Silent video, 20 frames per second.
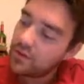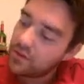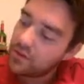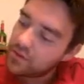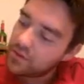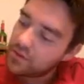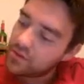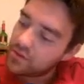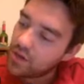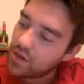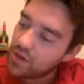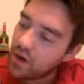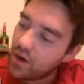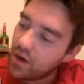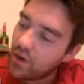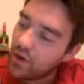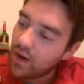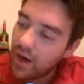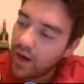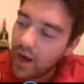
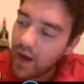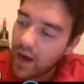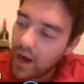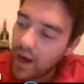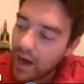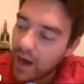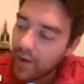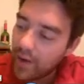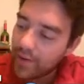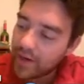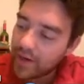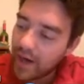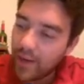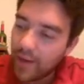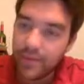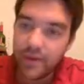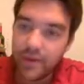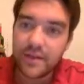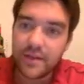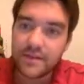So I would
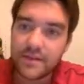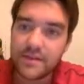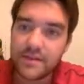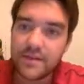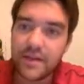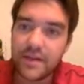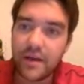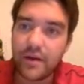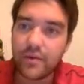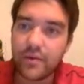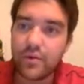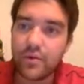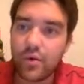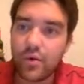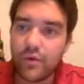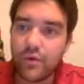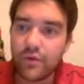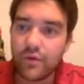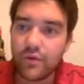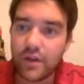copy this down
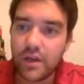over